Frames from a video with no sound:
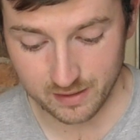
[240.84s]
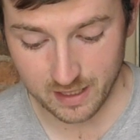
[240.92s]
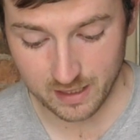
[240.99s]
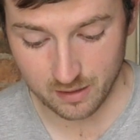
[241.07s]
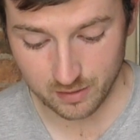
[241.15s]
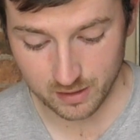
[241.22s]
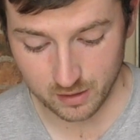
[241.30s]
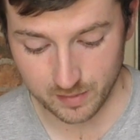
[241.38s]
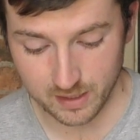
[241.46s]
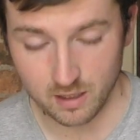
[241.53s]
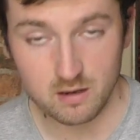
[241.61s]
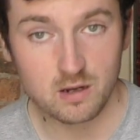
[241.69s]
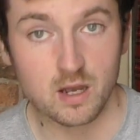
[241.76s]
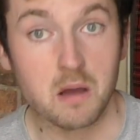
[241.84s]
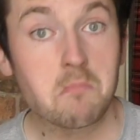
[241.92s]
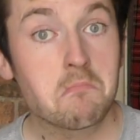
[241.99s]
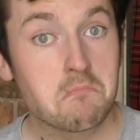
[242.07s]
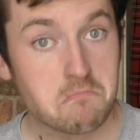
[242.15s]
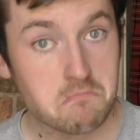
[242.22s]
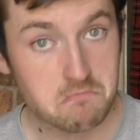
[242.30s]
that I go a little bit longer.
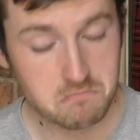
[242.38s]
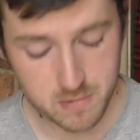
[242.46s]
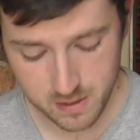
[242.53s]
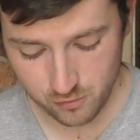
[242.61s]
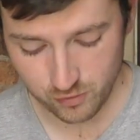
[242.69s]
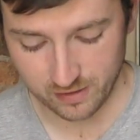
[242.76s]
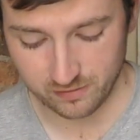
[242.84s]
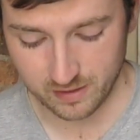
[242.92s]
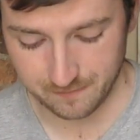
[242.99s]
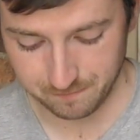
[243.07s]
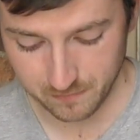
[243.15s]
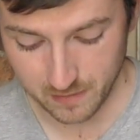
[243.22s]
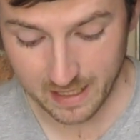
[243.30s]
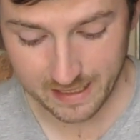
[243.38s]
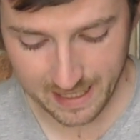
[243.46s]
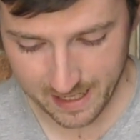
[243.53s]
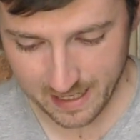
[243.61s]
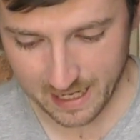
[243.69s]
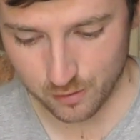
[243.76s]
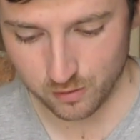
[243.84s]
Interesting.
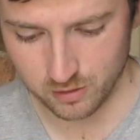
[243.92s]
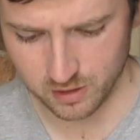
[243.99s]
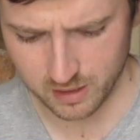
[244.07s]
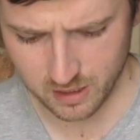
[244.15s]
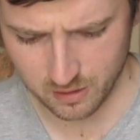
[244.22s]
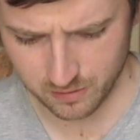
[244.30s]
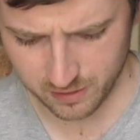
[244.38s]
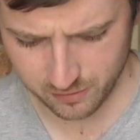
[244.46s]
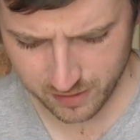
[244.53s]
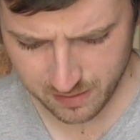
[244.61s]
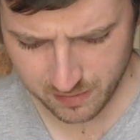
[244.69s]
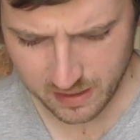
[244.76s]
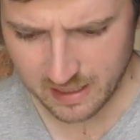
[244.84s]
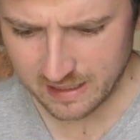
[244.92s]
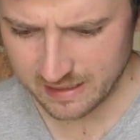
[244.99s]
Again, aqua colour coded grip.